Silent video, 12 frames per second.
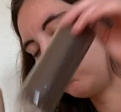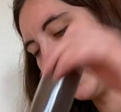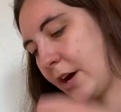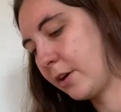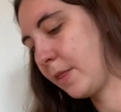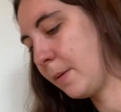
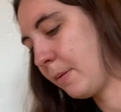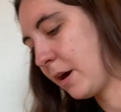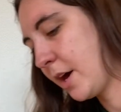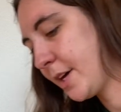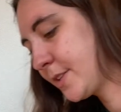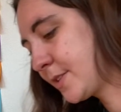out of the
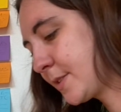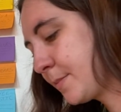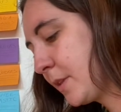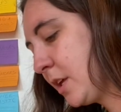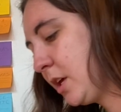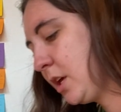box.
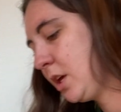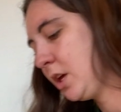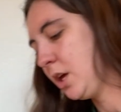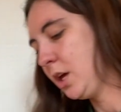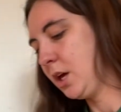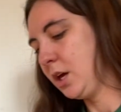
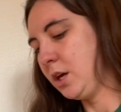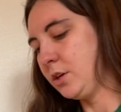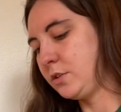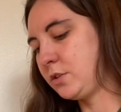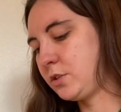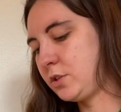
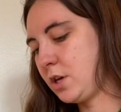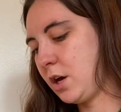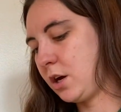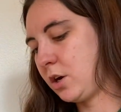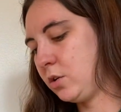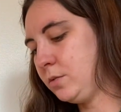
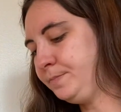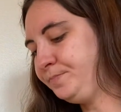So,